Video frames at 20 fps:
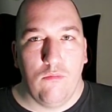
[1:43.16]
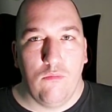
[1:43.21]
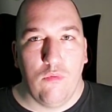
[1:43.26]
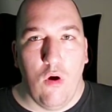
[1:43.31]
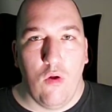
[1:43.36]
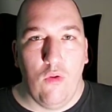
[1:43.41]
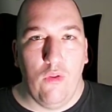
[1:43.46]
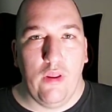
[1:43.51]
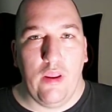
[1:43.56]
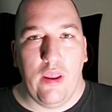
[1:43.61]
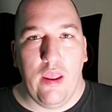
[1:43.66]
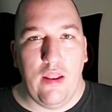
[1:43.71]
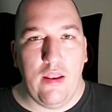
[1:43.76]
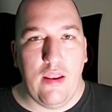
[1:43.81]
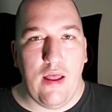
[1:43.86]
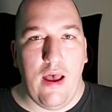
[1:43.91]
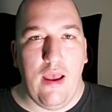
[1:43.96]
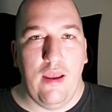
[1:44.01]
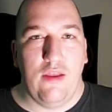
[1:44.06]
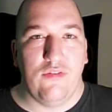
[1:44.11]
rolling hit
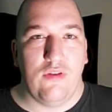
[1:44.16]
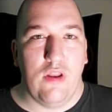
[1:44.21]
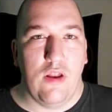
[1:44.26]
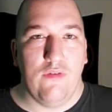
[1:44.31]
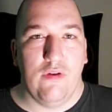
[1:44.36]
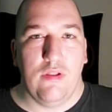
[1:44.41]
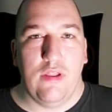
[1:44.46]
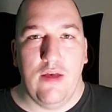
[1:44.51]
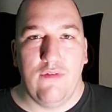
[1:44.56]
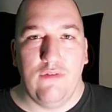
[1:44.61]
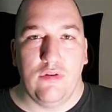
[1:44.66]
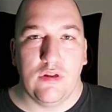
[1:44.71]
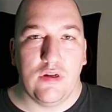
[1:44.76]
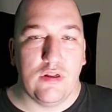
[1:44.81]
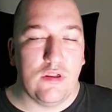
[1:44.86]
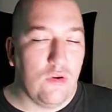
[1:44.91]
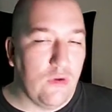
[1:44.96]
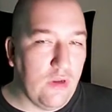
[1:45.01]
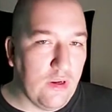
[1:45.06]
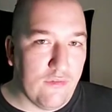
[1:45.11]
dice at every level,
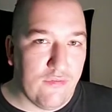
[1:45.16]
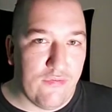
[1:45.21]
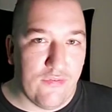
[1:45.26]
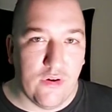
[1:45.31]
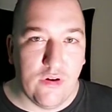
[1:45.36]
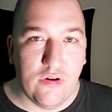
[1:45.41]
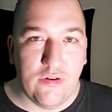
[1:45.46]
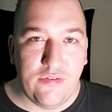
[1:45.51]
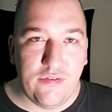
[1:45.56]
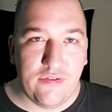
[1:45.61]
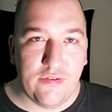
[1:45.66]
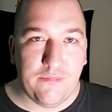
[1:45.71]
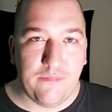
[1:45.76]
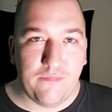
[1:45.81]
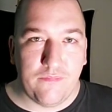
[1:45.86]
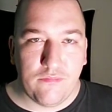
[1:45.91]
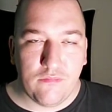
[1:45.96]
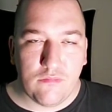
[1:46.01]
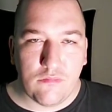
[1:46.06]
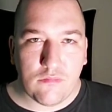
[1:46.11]
including first,
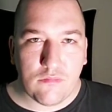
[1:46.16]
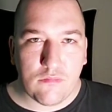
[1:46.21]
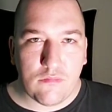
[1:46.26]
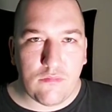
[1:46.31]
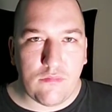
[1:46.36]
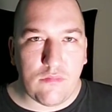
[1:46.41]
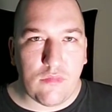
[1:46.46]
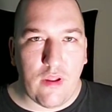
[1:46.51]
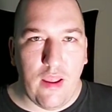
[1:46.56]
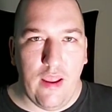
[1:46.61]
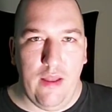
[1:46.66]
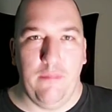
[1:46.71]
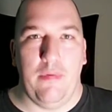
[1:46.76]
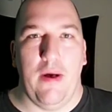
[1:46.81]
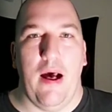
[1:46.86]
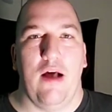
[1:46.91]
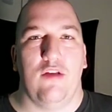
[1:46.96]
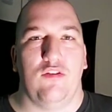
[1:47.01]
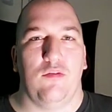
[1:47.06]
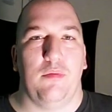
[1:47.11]
and
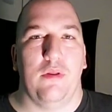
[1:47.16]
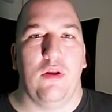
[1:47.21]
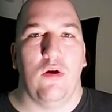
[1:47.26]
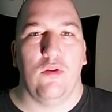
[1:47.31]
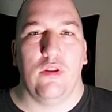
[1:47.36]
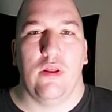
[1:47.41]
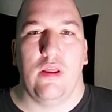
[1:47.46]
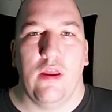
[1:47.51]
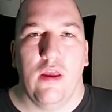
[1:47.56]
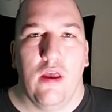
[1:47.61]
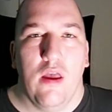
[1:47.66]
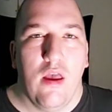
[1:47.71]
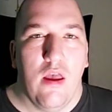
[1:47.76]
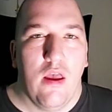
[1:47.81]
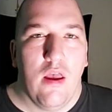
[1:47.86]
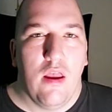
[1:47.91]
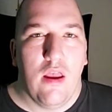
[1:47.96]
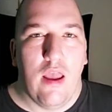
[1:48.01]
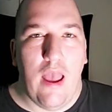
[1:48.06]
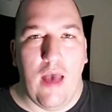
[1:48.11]
possibly only
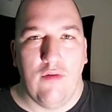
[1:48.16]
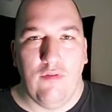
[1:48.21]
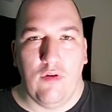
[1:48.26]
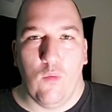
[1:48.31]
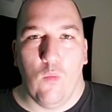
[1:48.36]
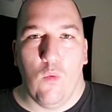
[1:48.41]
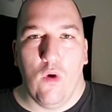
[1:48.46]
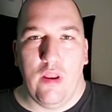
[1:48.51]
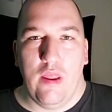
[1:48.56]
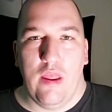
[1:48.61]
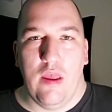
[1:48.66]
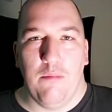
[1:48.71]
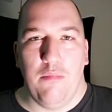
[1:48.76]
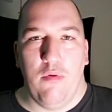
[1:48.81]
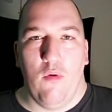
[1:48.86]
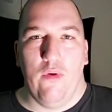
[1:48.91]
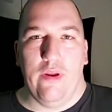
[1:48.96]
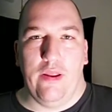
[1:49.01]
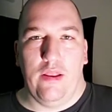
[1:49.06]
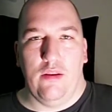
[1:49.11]
having one hit
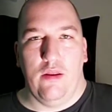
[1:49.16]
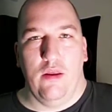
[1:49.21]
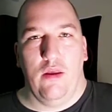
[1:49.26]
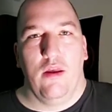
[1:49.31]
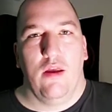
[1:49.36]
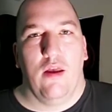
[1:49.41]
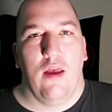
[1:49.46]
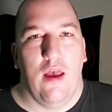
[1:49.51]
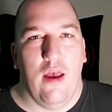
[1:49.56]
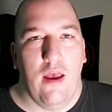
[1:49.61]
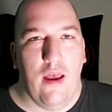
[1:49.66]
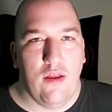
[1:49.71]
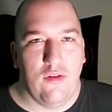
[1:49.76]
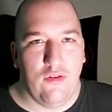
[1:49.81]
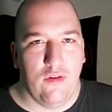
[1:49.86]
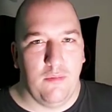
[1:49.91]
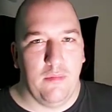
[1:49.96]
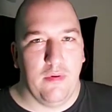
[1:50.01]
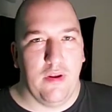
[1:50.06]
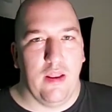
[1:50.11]
point
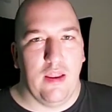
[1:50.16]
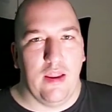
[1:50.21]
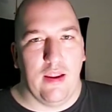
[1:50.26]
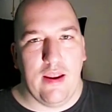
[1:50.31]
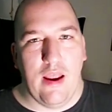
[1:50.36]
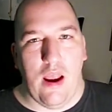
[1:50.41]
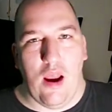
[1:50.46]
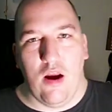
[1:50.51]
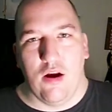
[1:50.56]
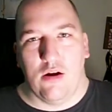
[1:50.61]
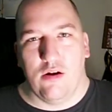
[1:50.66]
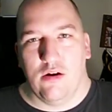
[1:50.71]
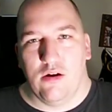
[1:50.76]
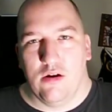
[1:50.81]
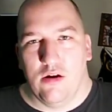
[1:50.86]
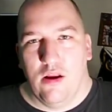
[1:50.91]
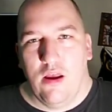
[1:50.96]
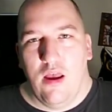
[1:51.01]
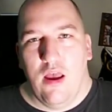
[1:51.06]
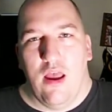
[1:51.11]
as a beginning
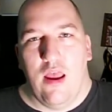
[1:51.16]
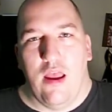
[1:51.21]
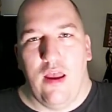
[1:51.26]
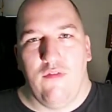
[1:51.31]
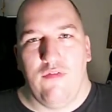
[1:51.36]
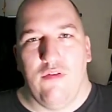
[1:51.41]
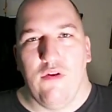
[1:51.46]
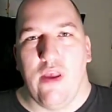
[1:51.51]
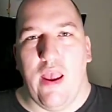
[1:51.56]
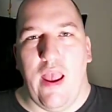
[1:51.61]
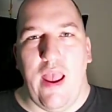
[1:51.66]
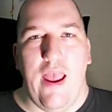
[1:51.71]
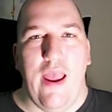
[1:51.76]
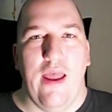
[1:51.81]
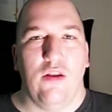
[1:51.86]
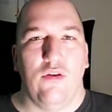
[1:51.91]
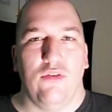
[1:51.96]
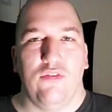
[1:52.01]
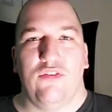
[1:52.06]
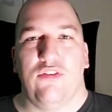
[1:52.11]
character, if you can't
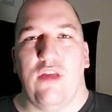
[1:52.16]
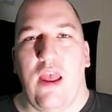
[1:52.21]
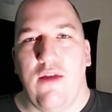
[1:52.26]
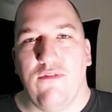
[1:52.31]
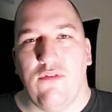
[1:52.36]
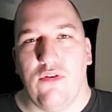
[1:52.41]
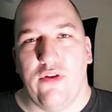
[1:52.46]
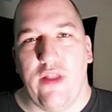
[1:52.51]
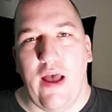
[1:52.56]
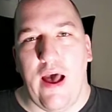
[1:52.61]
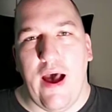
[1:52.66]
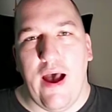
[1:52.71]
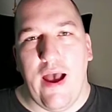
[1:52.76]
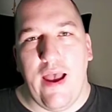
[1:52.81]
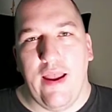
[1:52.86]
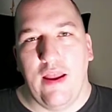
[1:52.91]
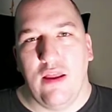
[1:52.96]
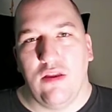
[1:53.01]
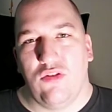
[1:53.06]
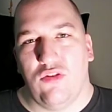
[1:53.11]
handle save or
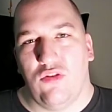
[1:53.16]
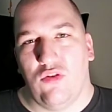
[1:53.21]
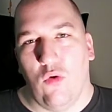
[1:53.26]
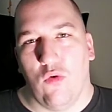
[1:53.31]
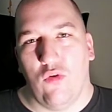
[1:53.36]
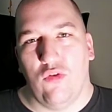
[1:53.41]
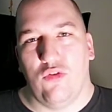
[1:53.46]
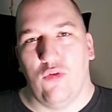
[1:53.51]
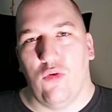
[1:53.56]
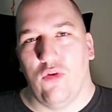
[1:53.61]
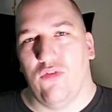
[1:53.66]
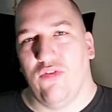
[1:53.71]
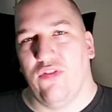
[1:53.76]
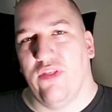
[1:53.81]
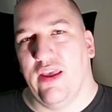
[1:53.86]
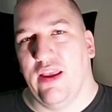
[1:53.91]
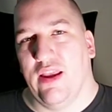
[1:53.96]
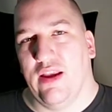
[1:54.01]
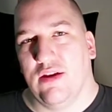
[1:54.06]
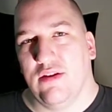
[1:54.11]
die sort of
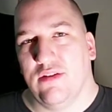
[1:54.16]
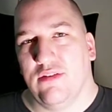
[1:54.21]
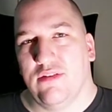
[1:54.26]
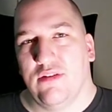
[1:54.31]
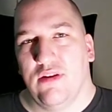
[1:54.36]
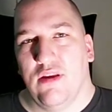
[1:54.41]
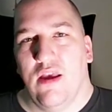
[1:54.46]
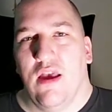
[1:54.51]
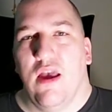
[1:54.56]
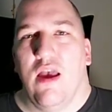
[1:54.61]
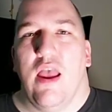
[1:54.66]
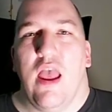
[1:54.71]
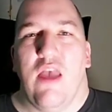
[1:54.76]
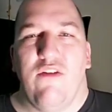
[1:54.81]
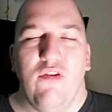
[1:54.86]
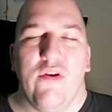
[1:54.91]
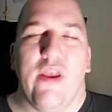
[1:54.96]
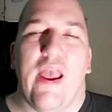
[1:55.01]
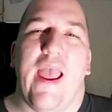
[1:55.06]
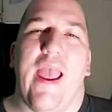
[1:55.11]
things,
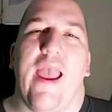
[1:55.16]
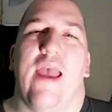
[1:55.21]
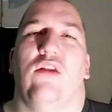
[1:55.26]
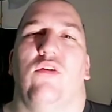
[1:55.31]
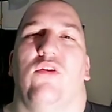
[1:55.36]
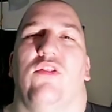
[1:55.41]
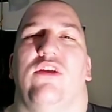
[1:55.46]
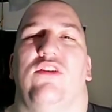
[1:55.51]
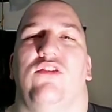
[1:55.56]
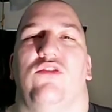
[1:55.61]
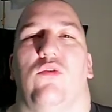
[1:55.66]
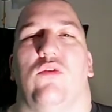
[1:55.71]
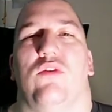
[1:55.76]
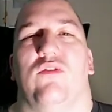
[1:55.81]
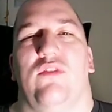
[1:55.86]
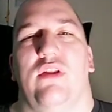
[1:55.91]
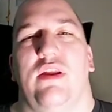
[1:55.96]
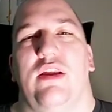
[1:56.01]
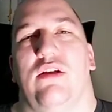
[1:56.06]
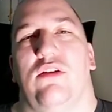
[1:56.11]
if you can't handle this sort
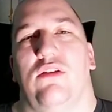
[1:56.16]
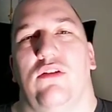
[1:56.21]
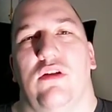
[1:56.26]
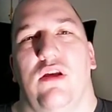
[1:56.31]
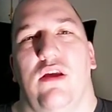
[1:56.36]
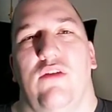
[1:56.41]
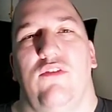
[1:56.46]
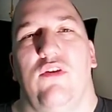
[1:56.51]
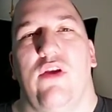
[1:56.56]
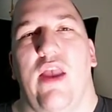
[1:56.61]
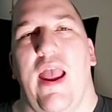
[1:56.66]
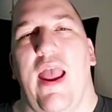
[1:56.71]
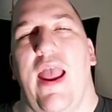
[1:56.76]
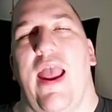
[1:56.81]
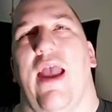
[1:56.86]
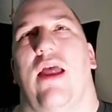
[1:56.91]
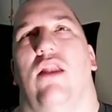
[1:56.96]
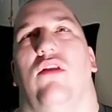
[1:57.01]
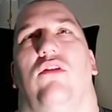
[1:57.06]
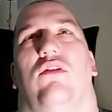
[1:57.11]
of deal, if you can't
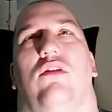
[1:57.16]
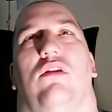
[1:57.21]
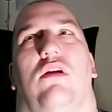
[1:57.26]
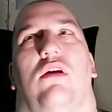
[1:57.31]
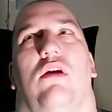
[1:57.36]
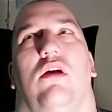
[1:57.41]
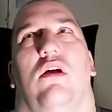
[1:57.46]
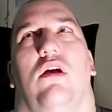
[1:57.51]
handle